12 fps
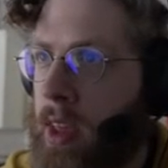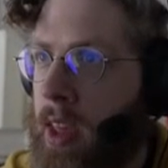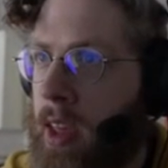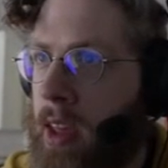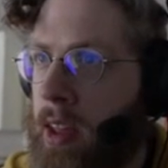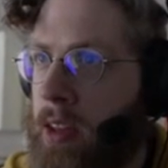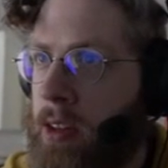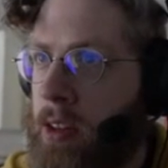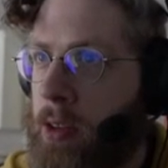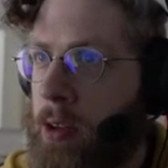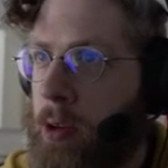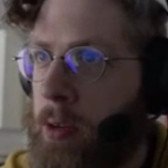and you
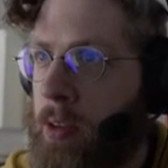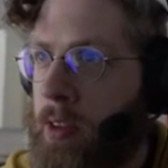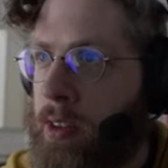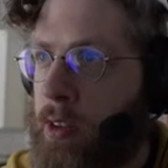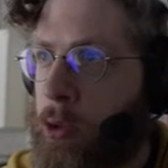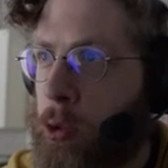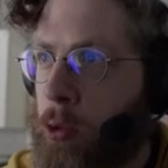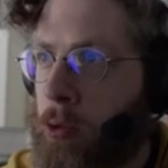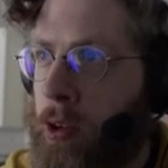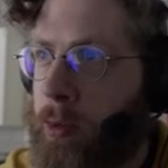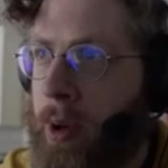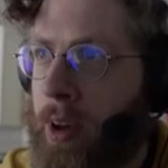loot this jewelry
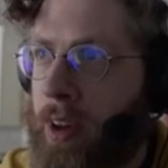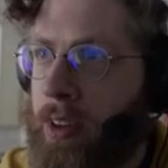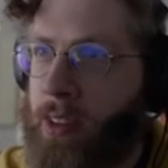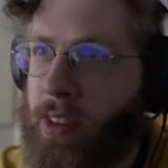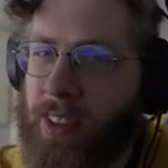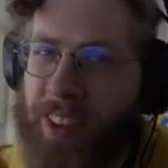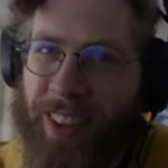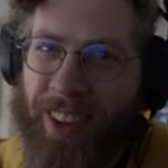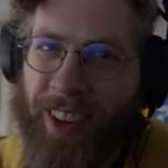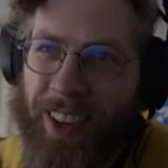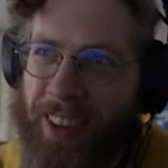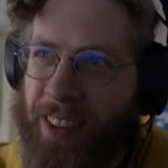box
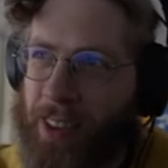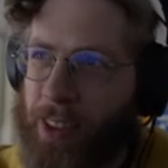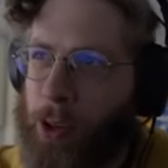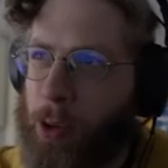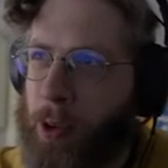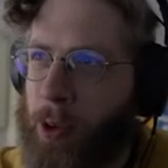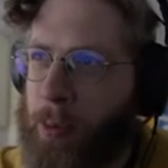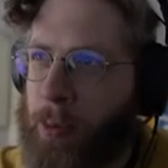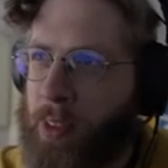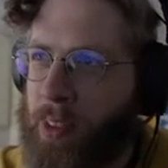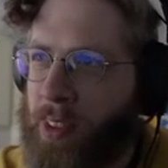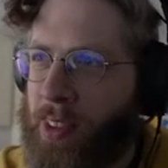on this
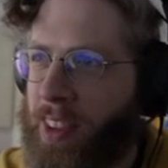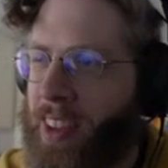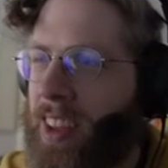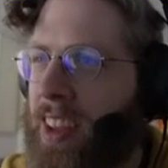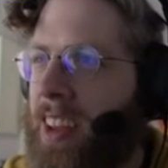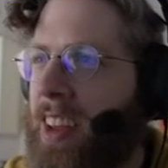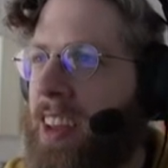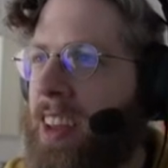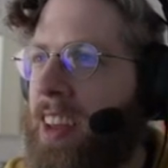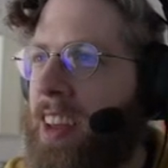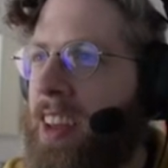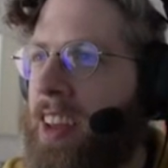corpse,
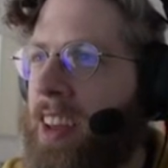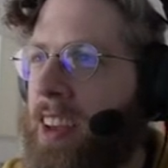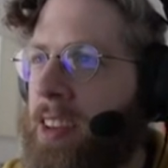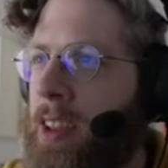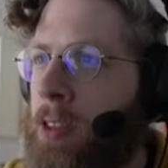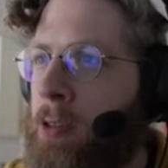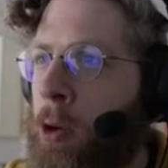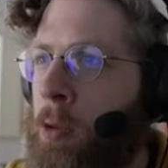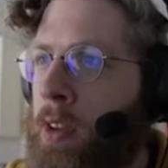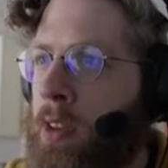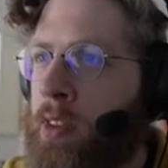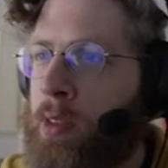and you throw
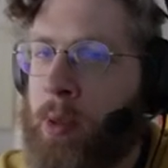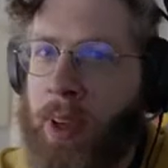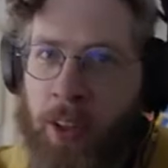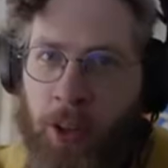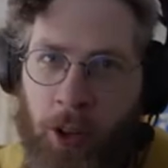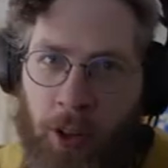this switch,